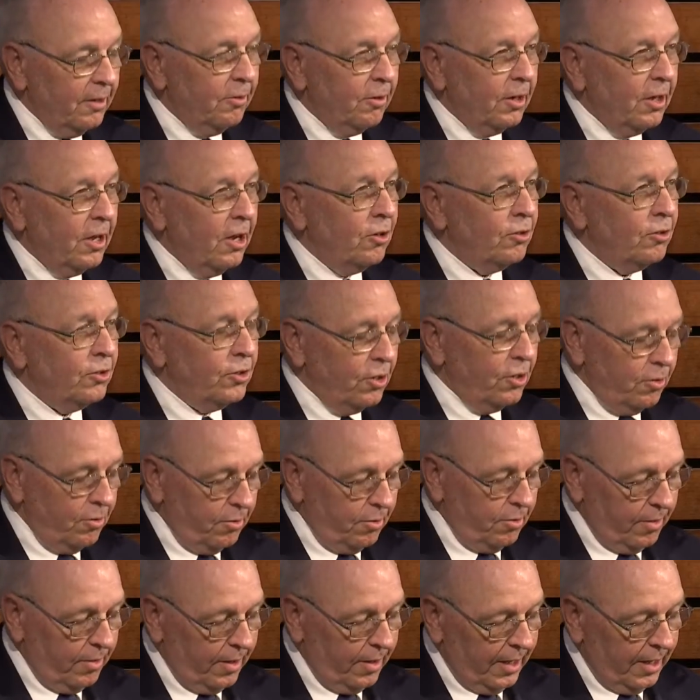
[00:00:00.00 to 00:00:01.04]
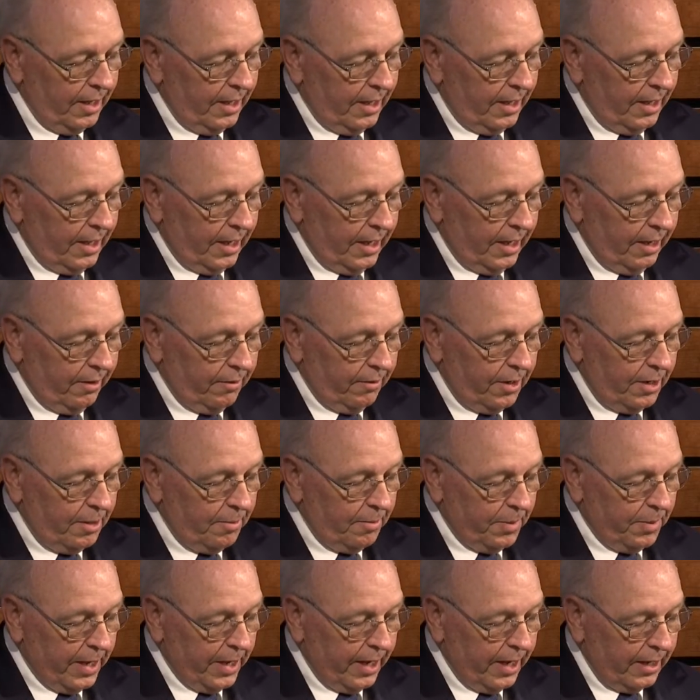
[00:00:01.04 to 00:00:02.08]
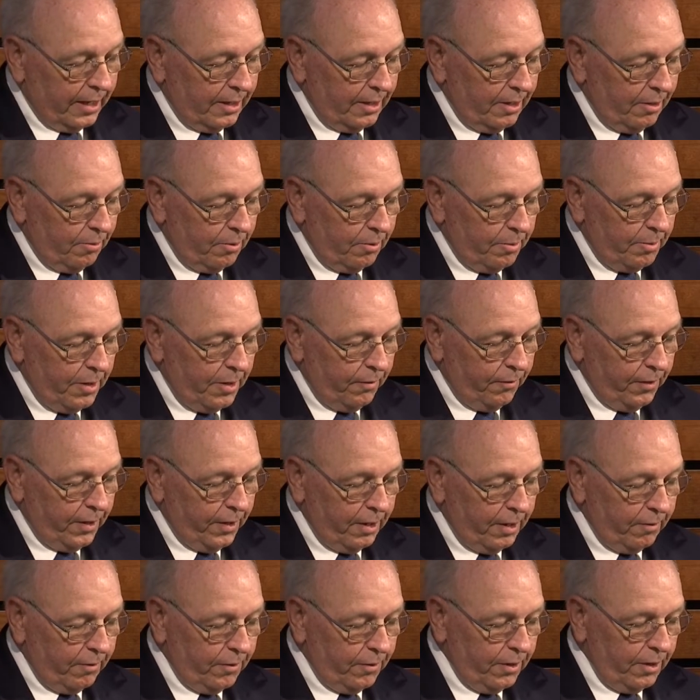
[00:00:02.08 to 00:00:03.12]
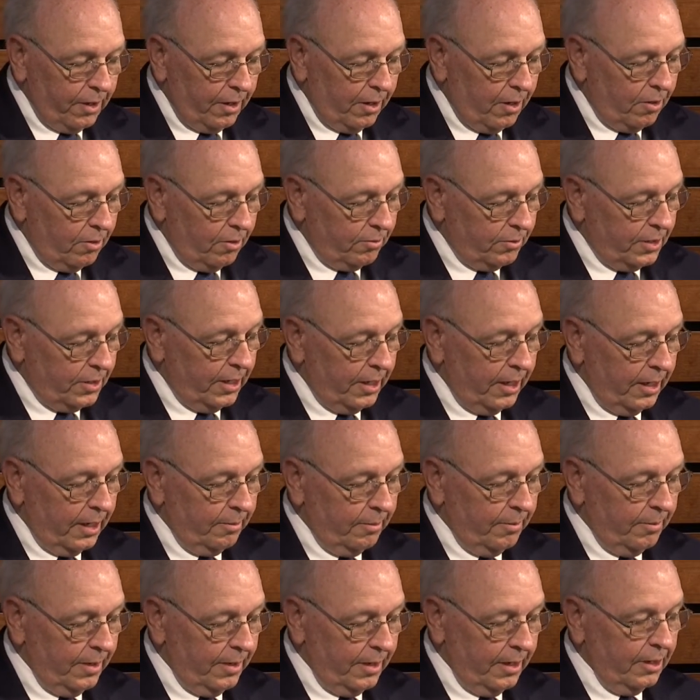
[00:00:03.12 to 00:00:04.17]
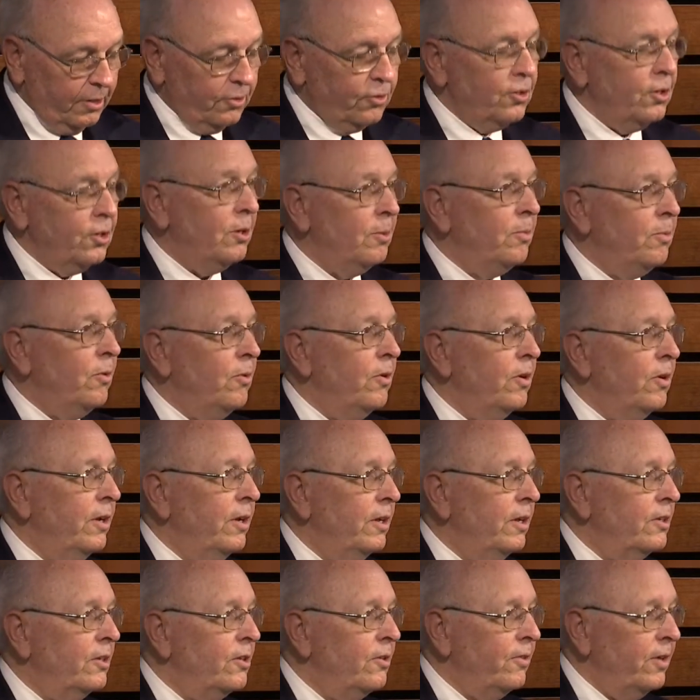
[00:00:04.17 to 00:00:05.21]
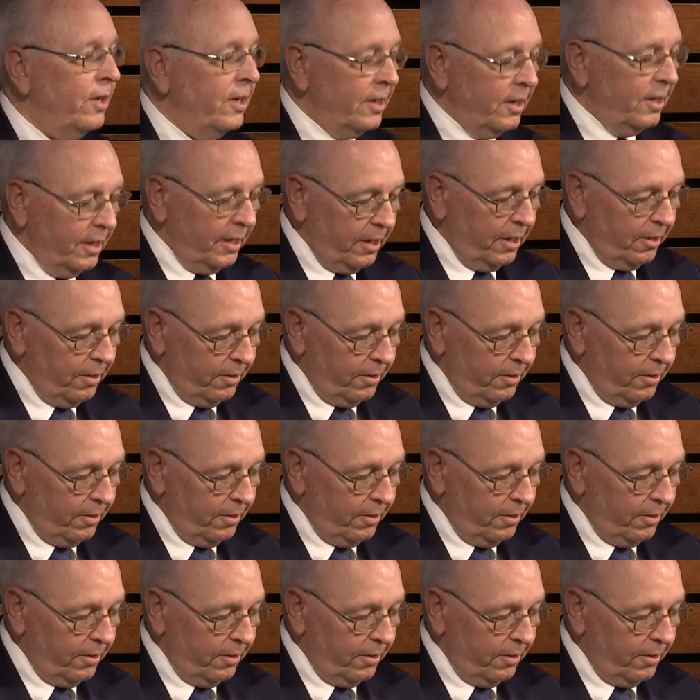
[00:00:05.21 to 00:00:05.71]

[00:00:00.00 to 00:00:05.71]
It will also have an impact that will be felt for a long time in Centerpoint and surrounding